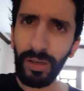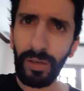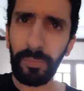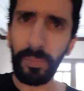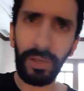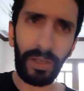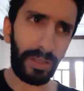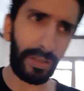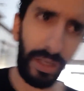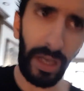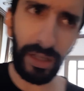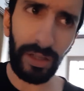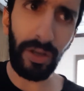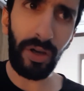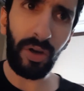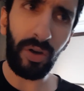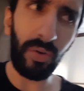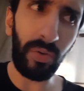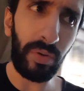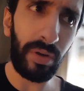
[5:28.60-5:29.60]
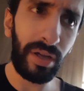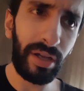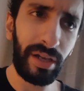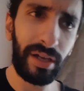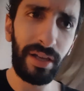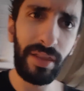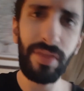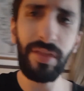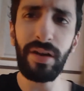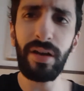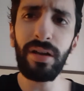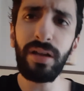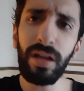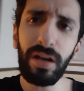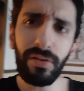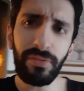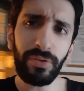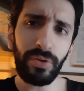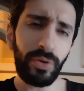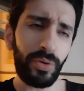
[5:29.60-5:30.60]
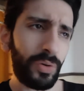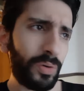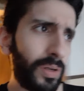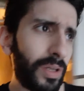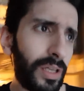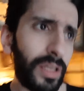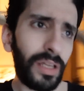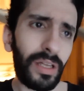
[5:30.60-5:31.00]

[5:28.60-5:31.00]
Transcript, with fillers: Because I know that a lot of you